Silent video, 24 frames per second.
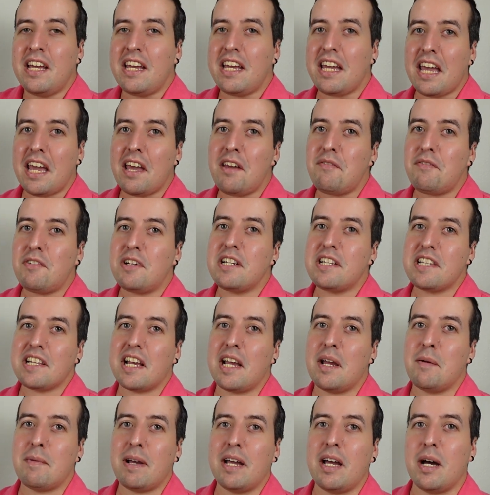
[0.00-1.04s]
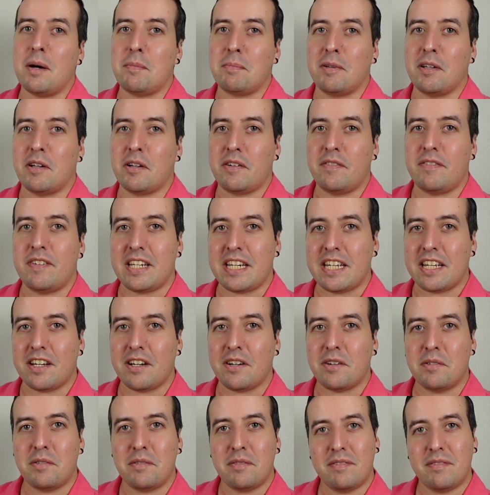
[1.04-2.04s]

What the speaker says: every time I upload a video.